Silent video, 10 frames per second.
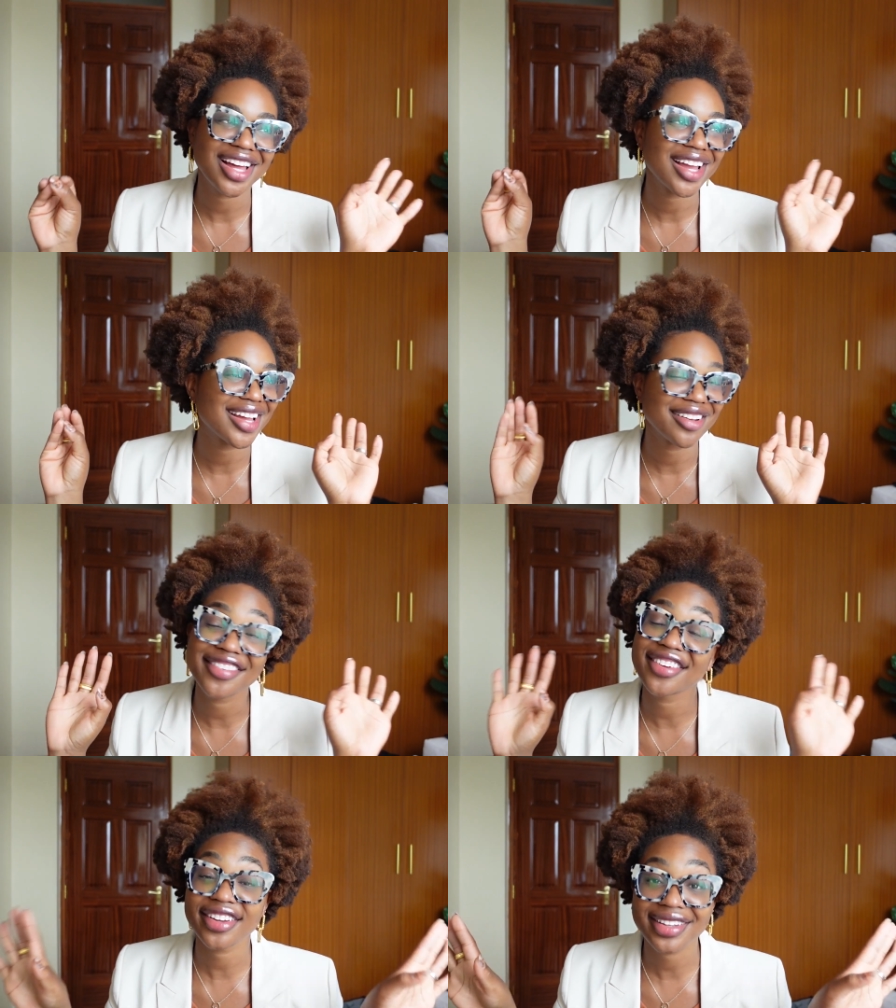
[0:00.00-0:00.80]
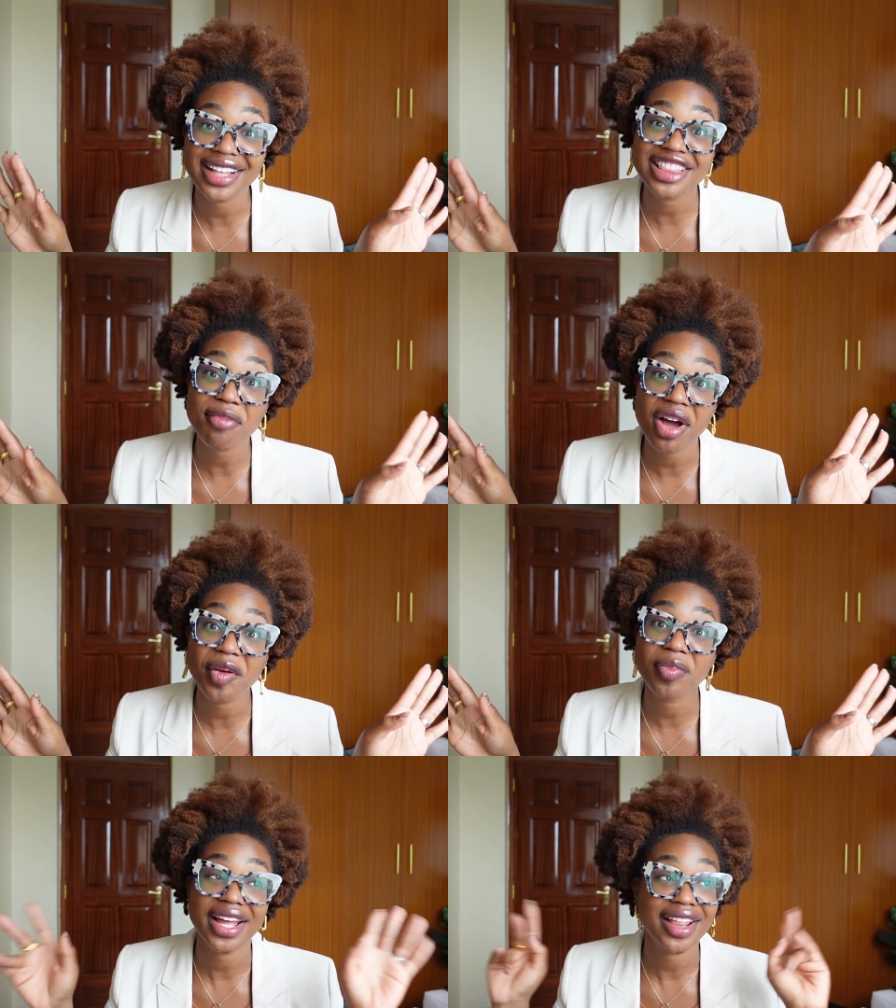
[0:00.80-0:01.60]
Like, get them on
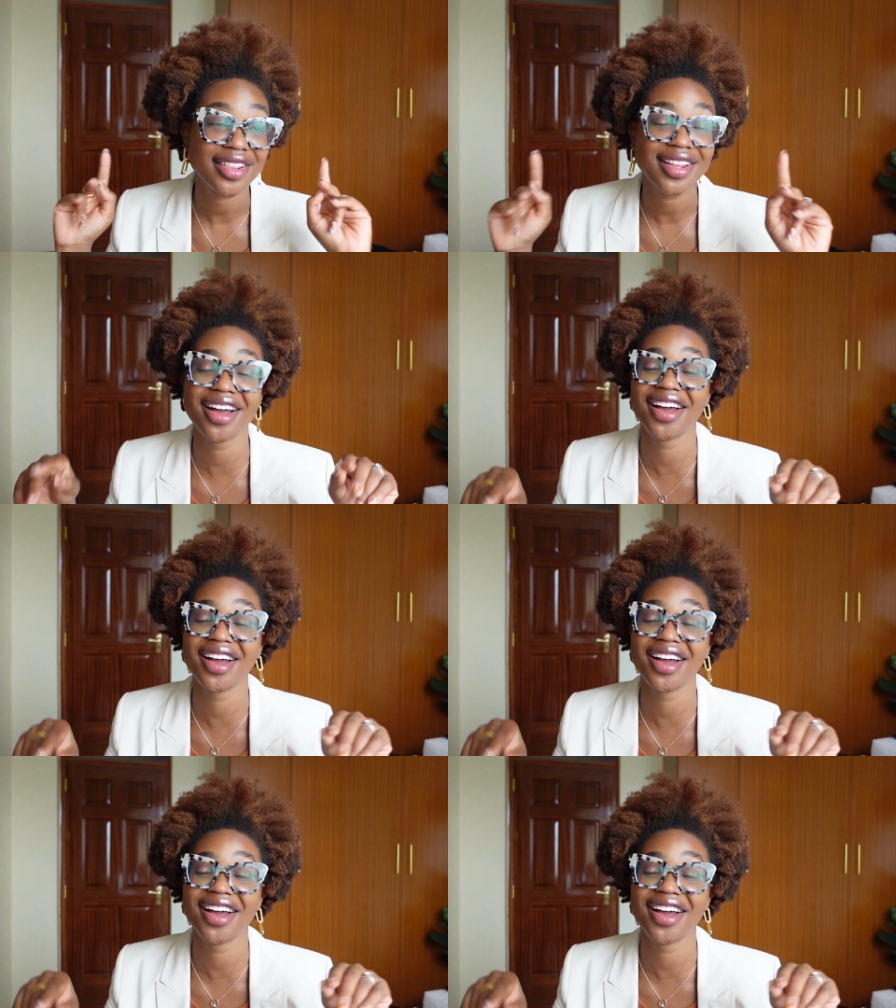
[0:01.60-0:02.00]
a plane